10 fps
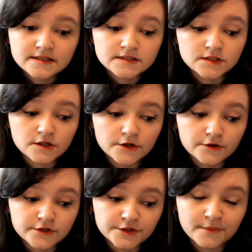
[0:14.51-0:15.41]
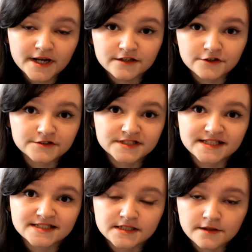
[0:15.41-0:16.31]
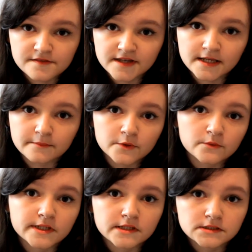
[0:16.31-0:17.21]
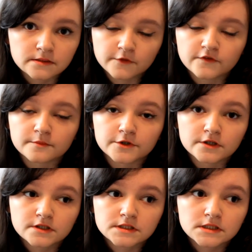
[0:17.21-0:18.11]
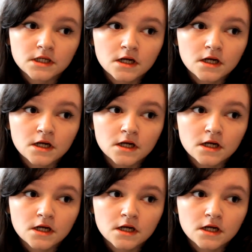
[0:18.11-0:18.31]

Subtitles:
so you might notice a theme with some of the books.